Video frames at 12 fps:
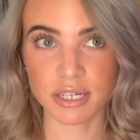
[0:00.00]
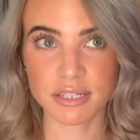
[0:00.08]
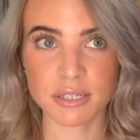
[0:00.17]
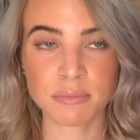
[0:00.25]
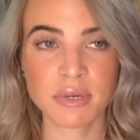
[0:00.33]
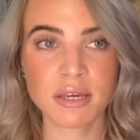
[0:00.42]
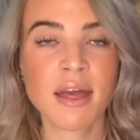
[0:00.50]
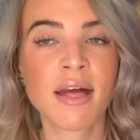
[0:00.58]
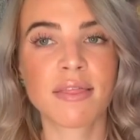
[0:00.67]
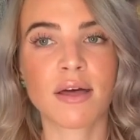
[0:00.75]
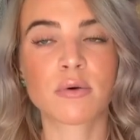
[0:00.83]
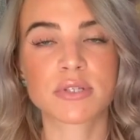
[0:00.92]
And to me,
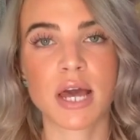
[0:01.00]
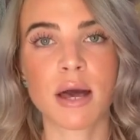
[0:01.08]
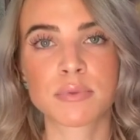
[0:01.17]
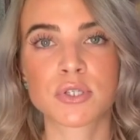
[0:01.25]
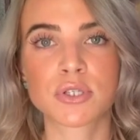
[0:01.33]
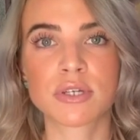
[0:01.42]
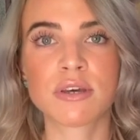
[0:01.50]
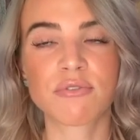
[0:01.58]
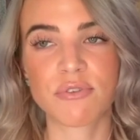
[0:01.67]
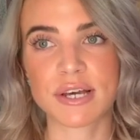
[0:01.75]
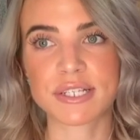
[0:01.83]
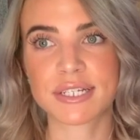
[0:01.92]
that was absolutely
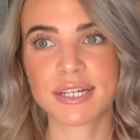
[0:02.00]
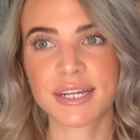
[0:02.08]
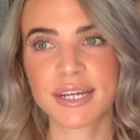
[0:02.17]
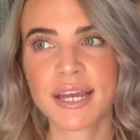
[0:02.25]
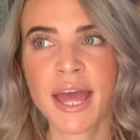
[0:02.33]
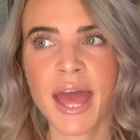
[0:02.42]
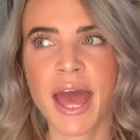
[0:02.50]
fascinating.